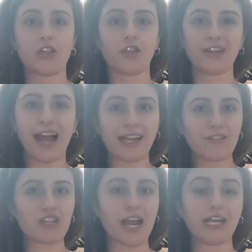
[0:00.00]
They're kind of
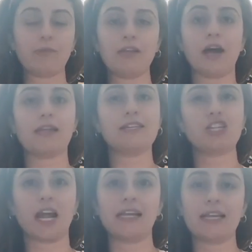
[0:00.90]
shiny, but not as
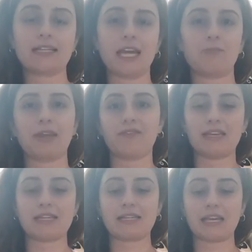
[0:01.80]
shiny as like
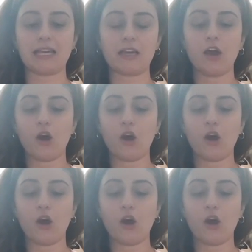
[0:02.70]
PVC